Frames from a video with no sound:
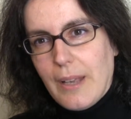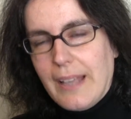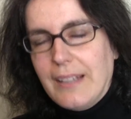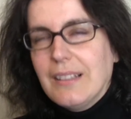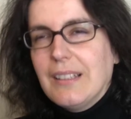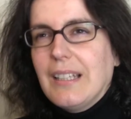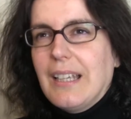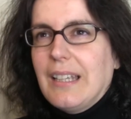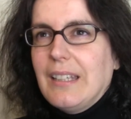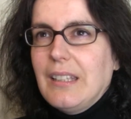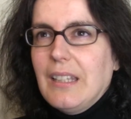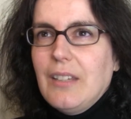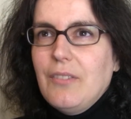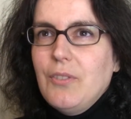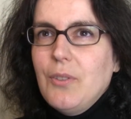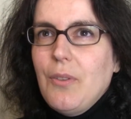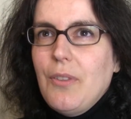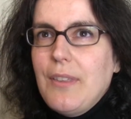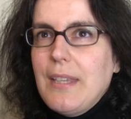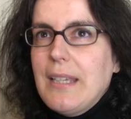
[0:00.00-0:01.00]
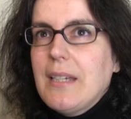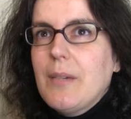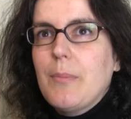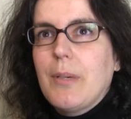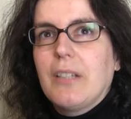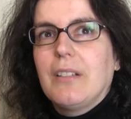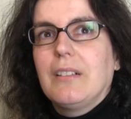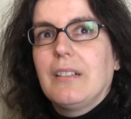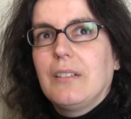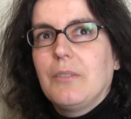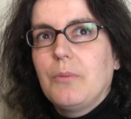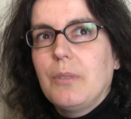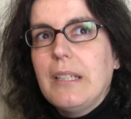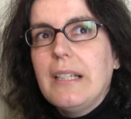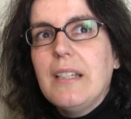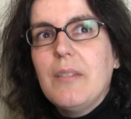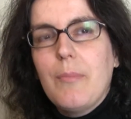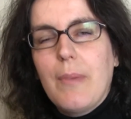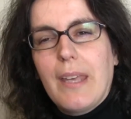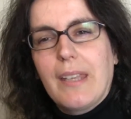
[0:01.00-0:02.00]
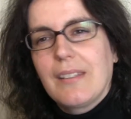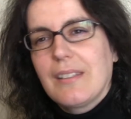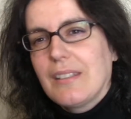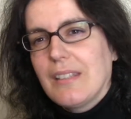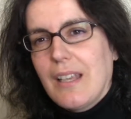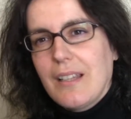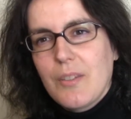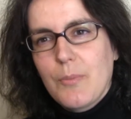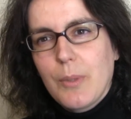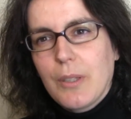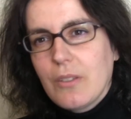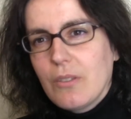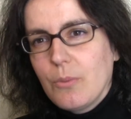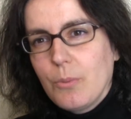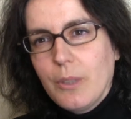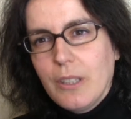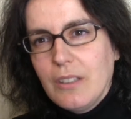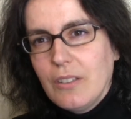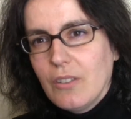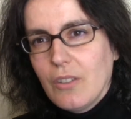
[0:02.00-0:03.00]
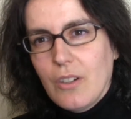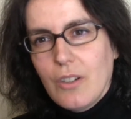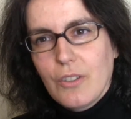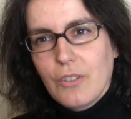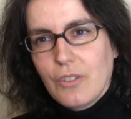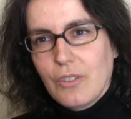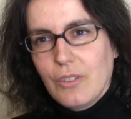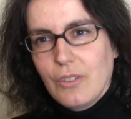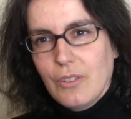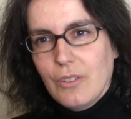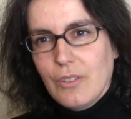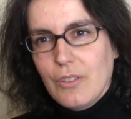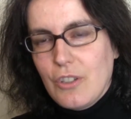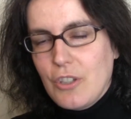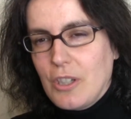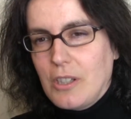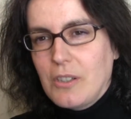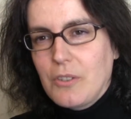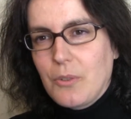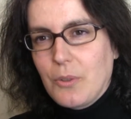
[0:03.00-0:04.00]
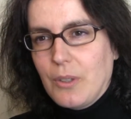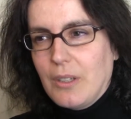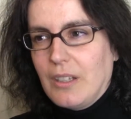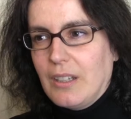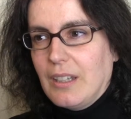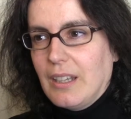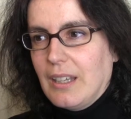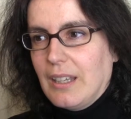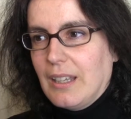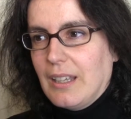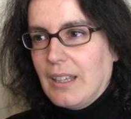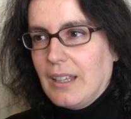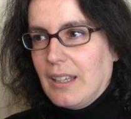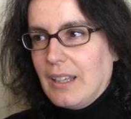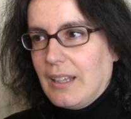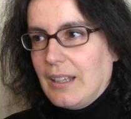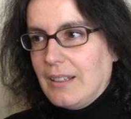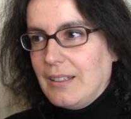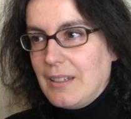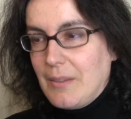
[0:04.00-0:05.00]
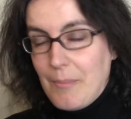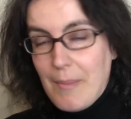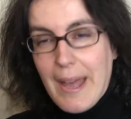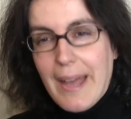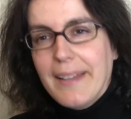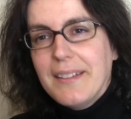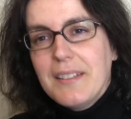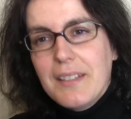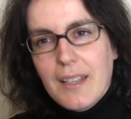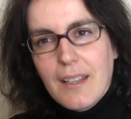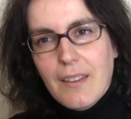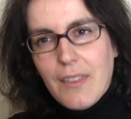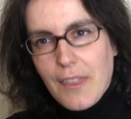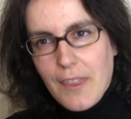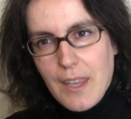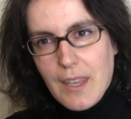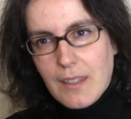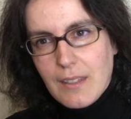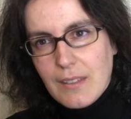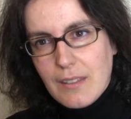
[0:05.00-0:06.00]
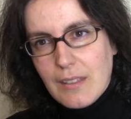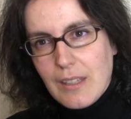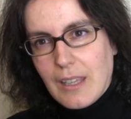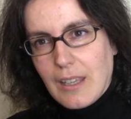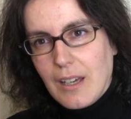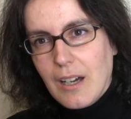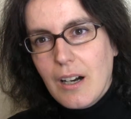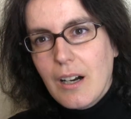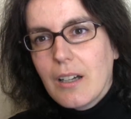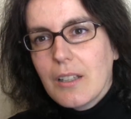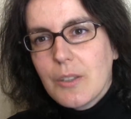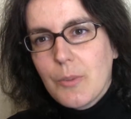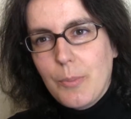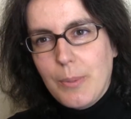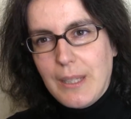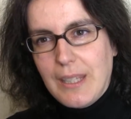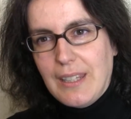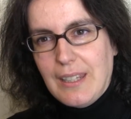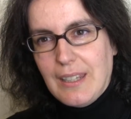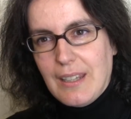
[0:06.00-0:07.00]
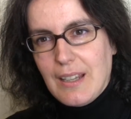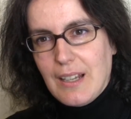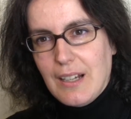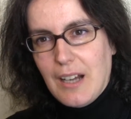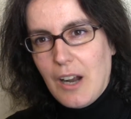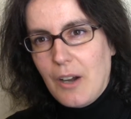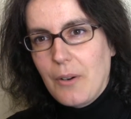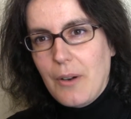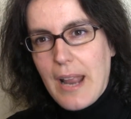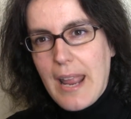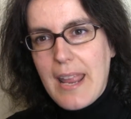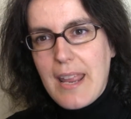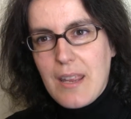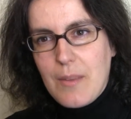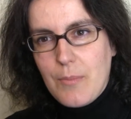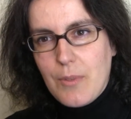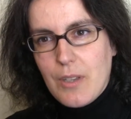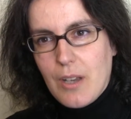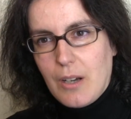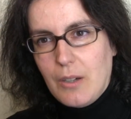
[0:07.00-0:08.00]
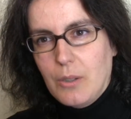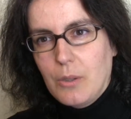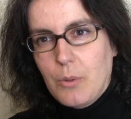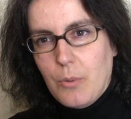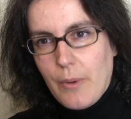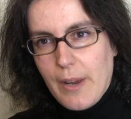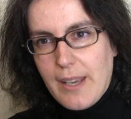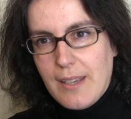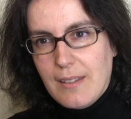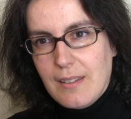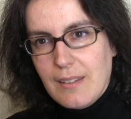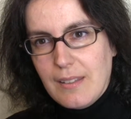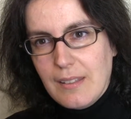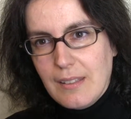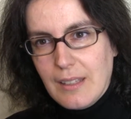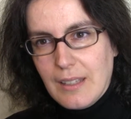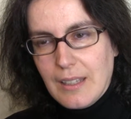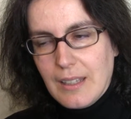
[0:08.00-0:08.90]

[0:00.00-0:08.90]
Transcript: And if you think about it, it really makes sense, because we're not children demanding things. It can't be that our aims are always